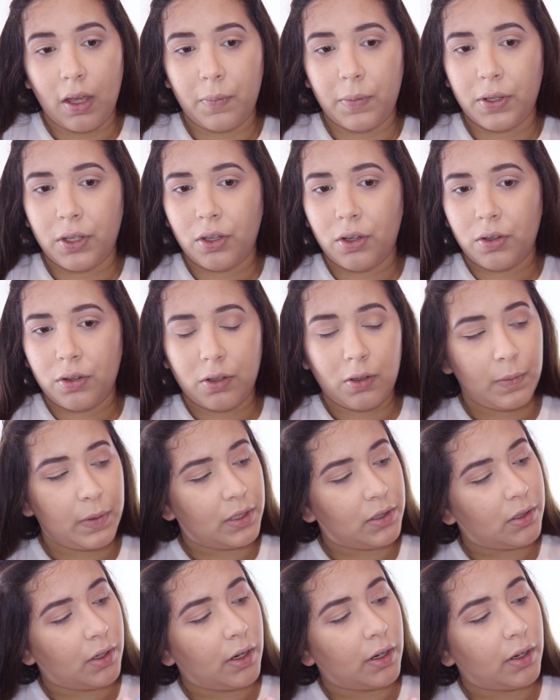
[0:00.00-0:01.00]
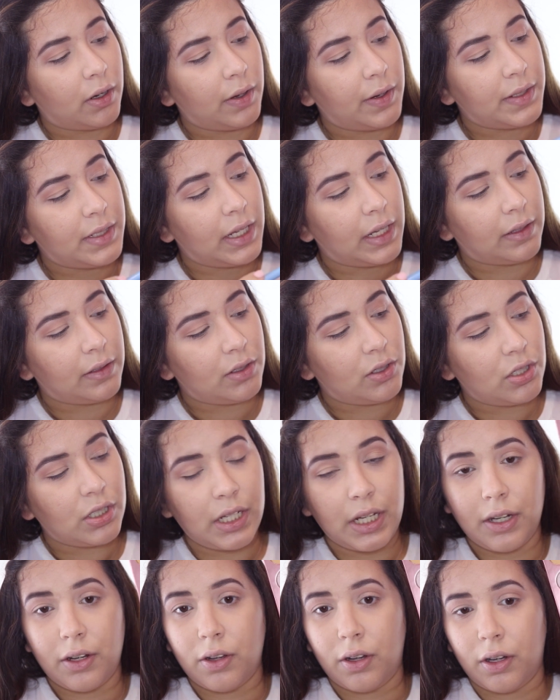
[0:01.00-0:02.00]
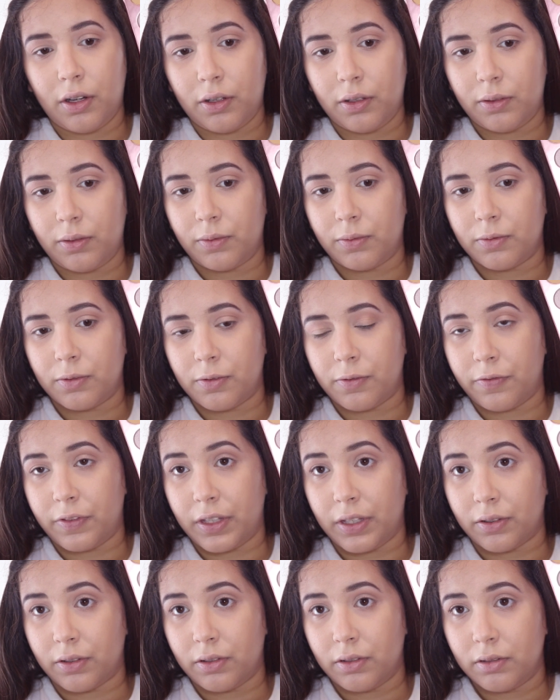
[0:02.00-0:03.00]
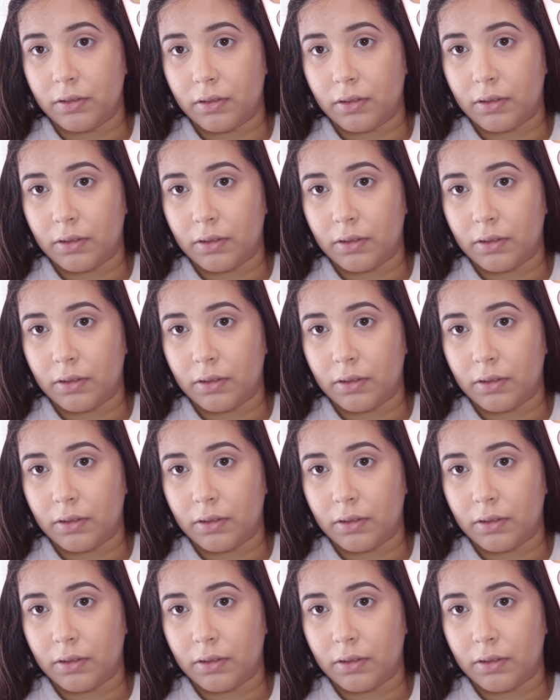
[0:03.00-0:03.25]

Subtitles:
I'm going to go a little bit darker and take this shade called Reveal